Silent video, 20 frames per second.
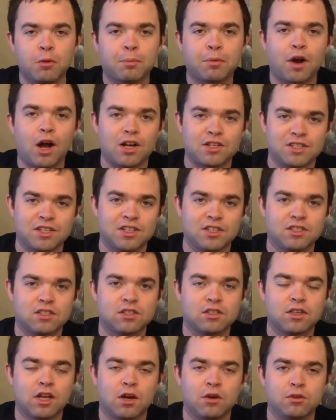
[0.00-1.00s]

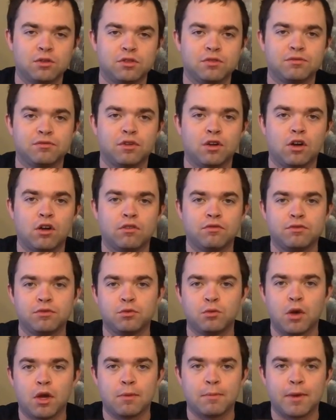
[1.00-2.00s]
process that was involved
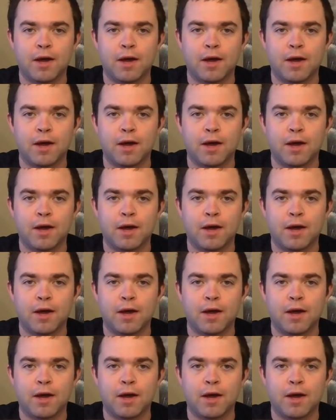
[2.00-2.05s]
way